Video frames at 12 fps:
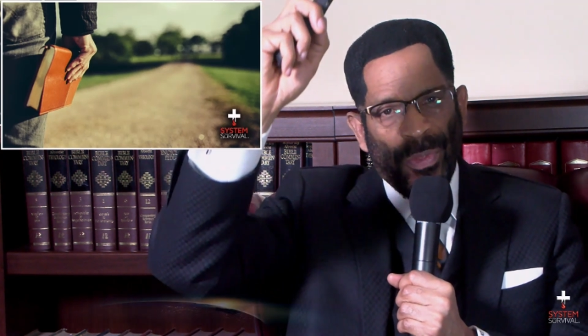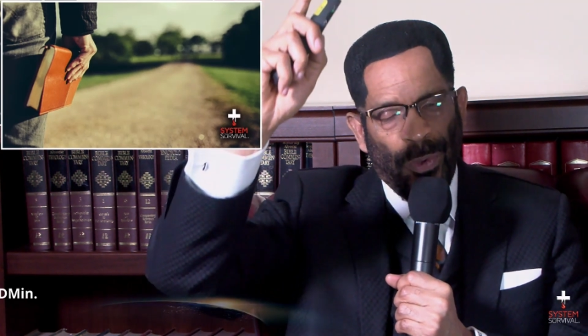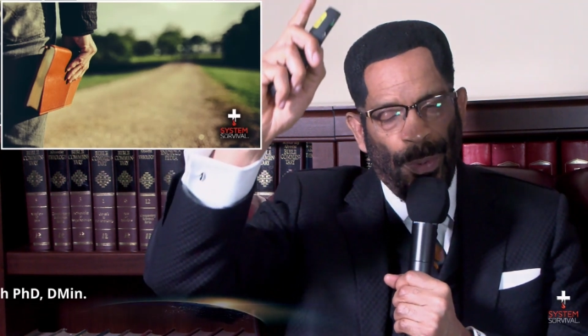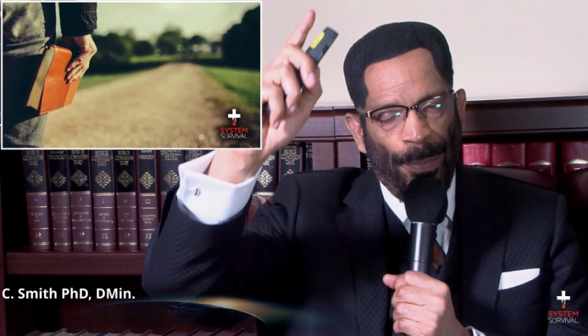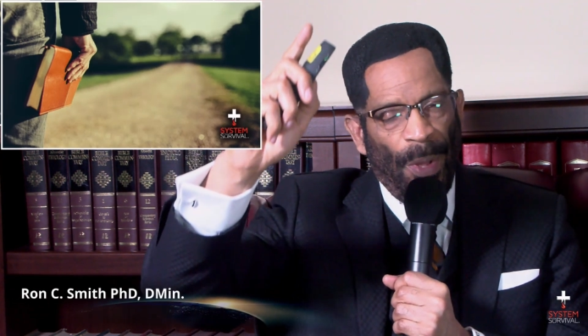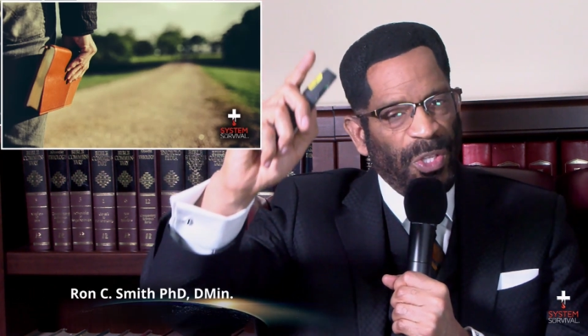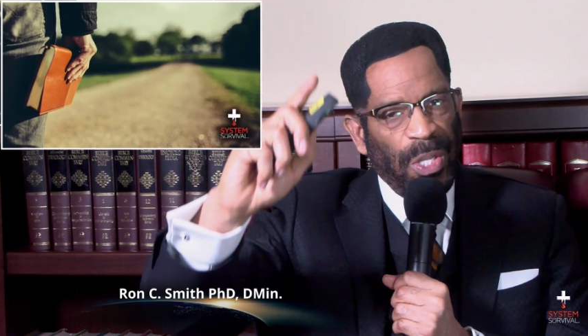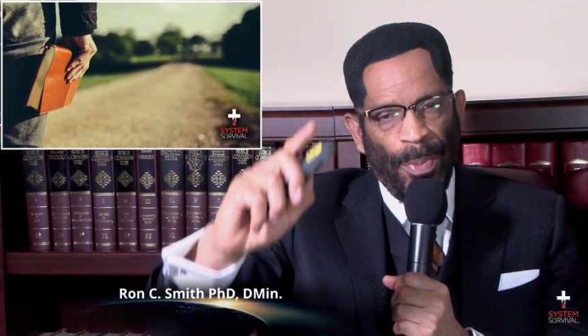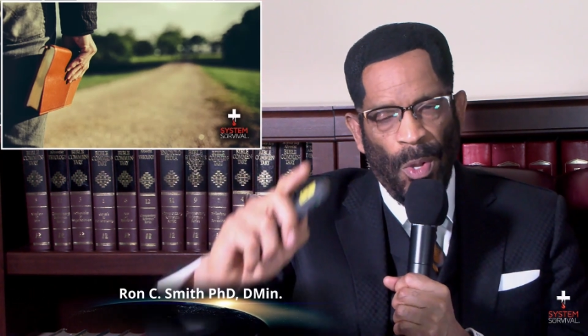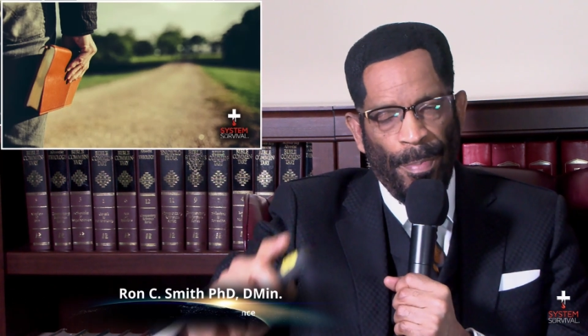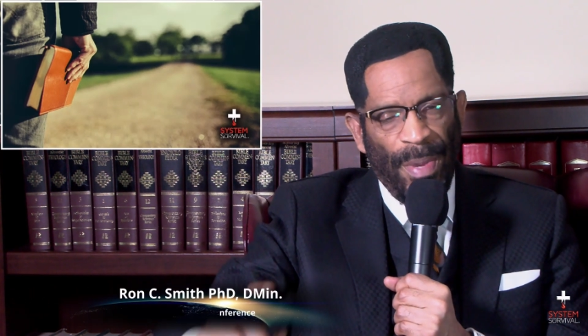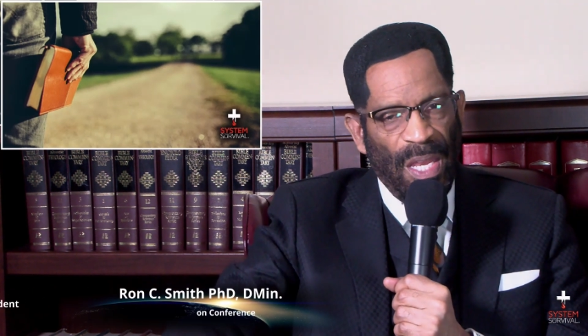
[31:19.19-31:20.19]
through
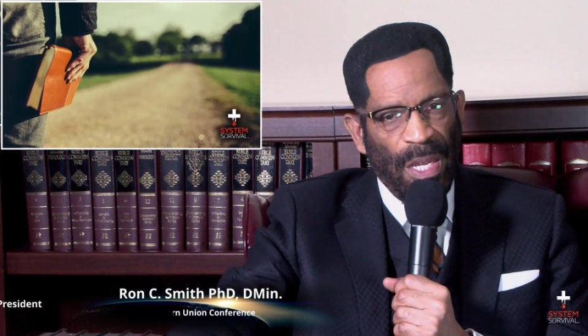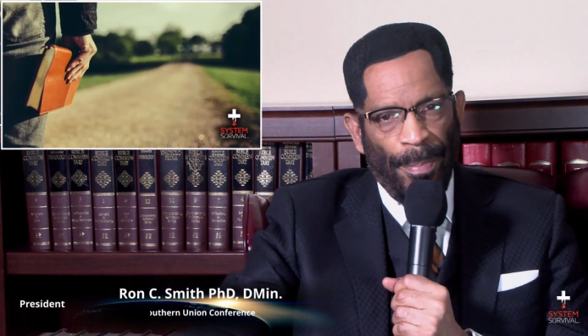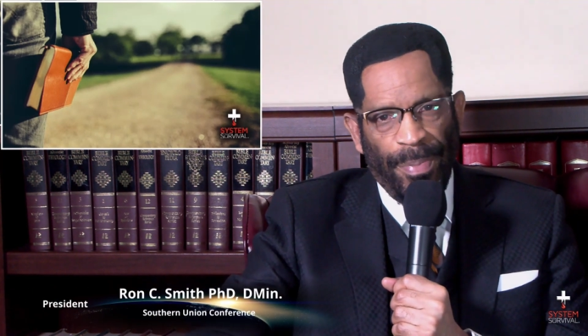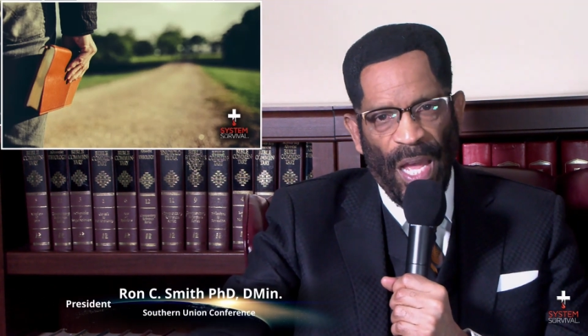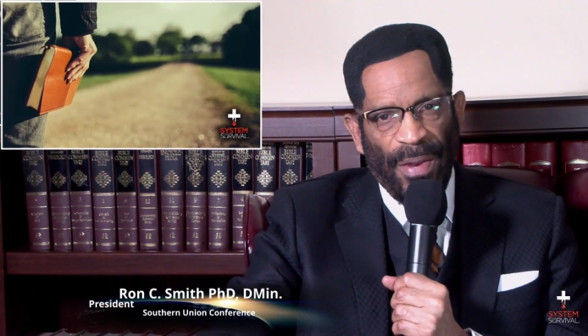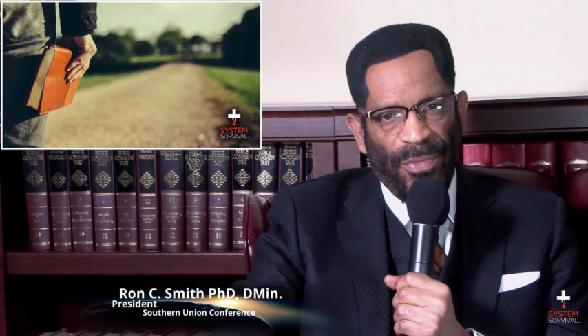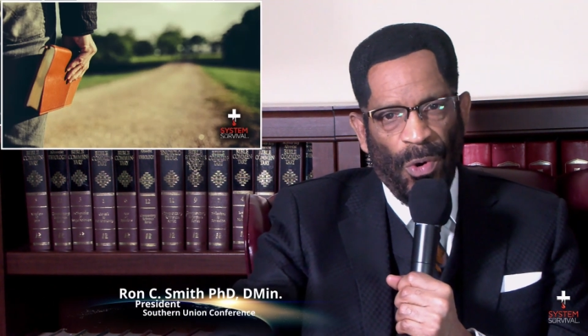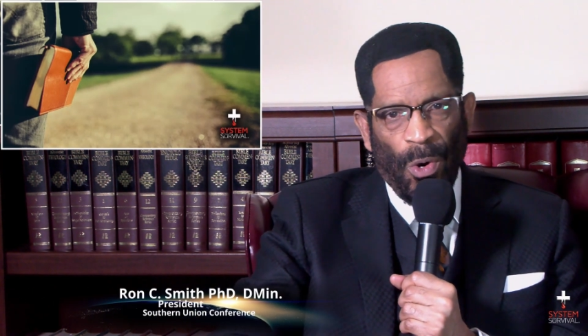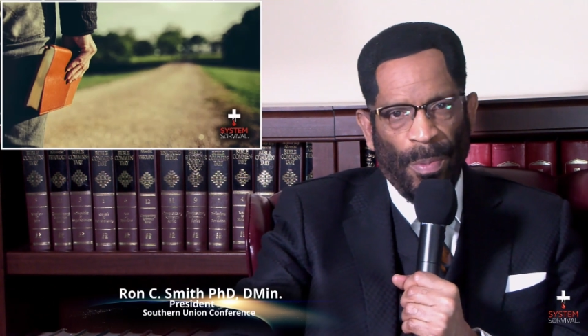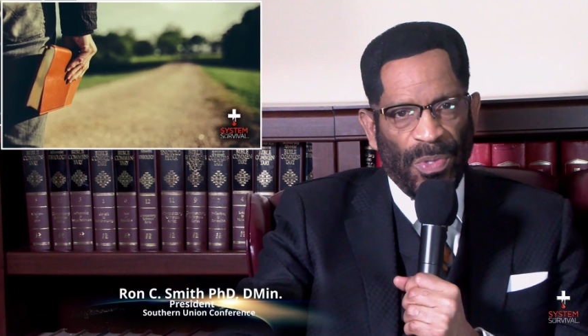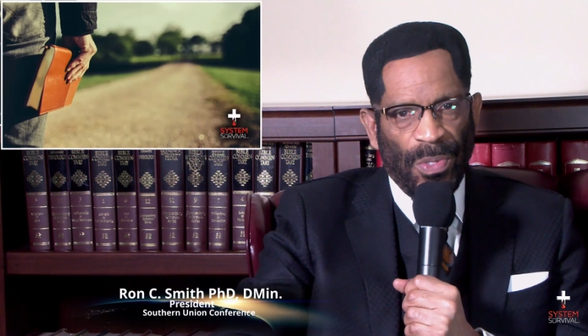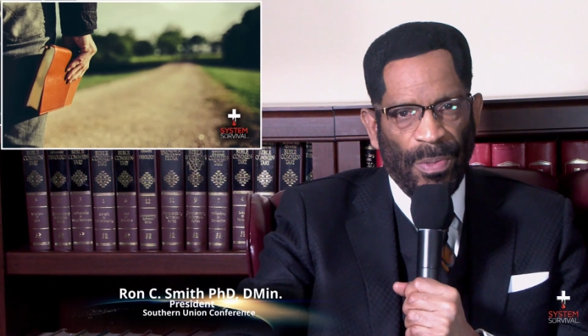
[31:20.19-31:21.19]
multiple media
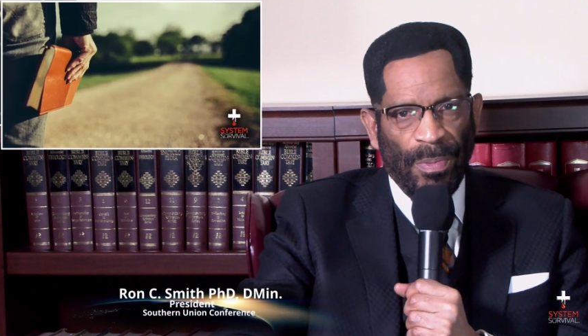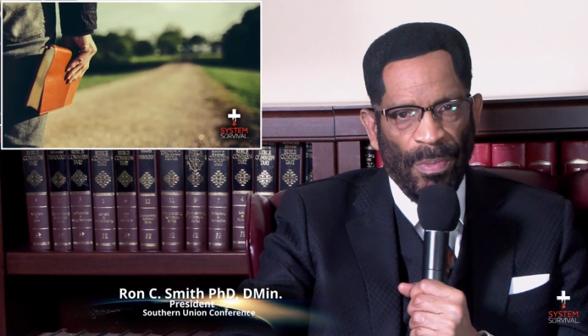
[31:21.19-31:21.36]
platforms?